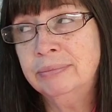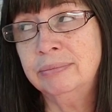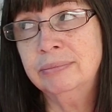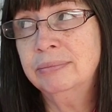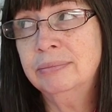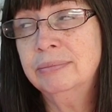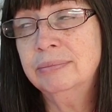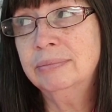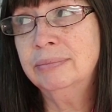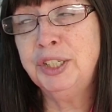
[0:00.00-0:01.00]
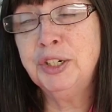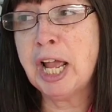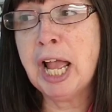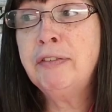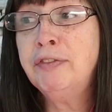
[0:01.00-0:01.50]
mm,
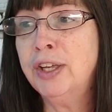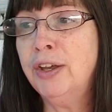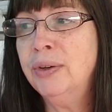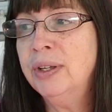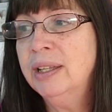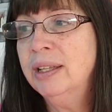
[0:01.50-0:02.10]
year and a half ago